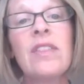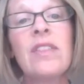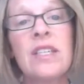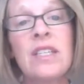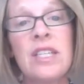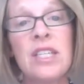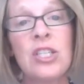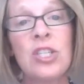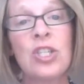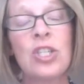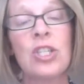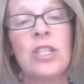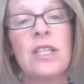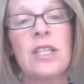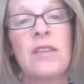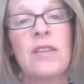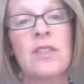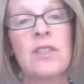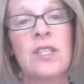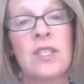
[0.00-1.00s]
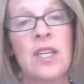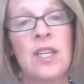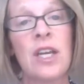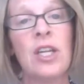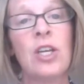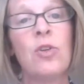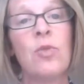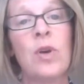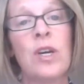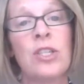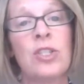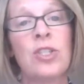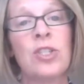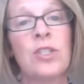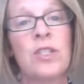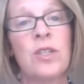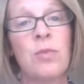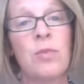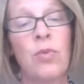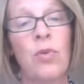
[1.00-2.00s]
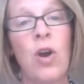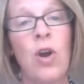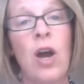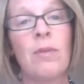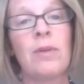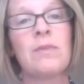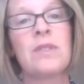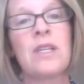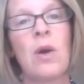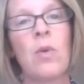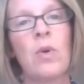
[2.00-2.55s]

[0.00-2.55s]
edition in the study questions and problems,